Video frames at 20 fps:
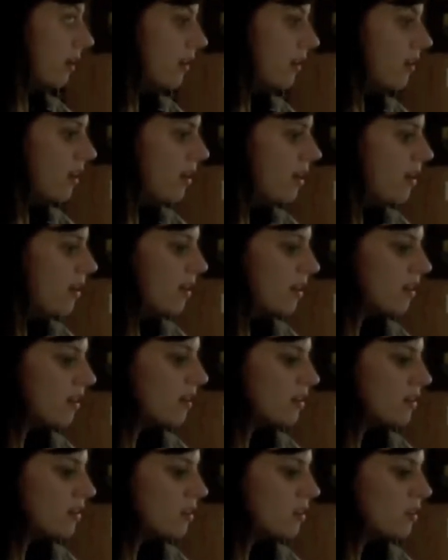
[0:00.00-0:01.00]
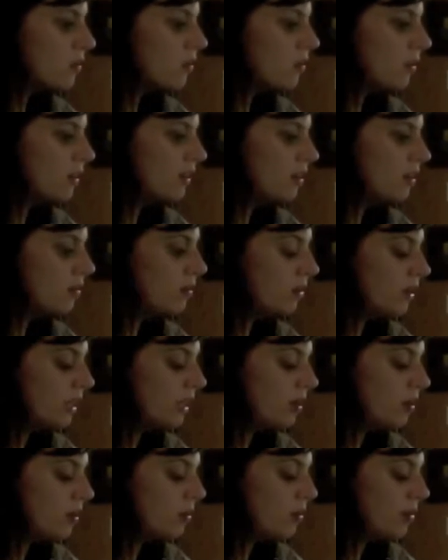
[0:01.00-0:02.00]
Yeah. So you already
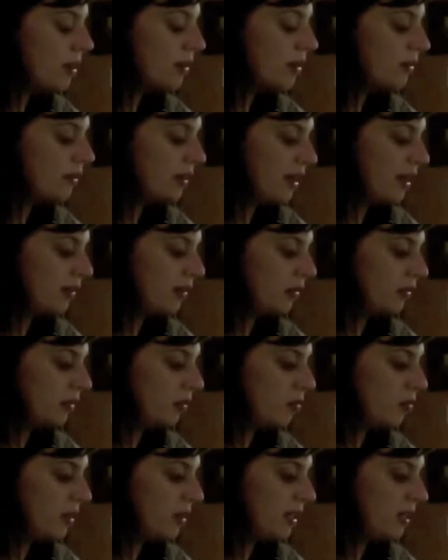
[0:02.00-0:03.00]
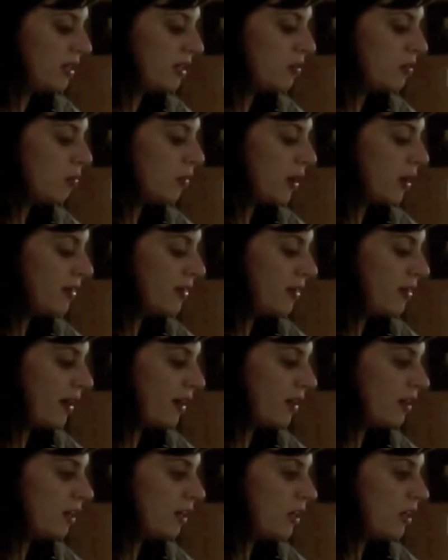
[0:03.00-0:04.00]
know about that a little bit, and you brought
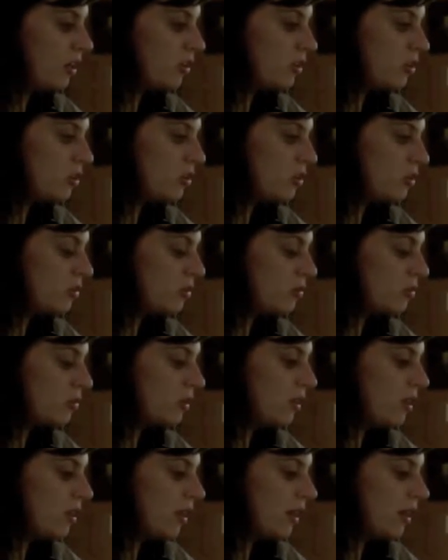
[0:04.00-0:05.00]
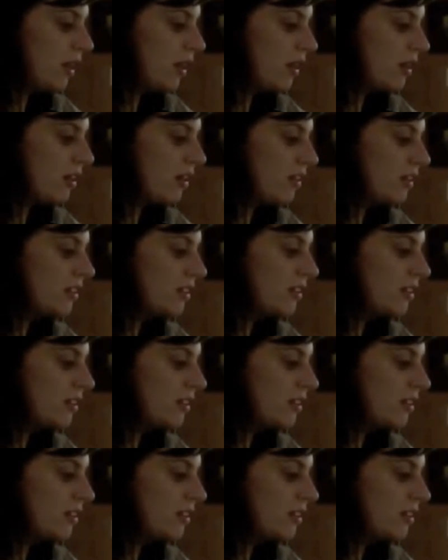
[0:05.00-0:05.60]
that to our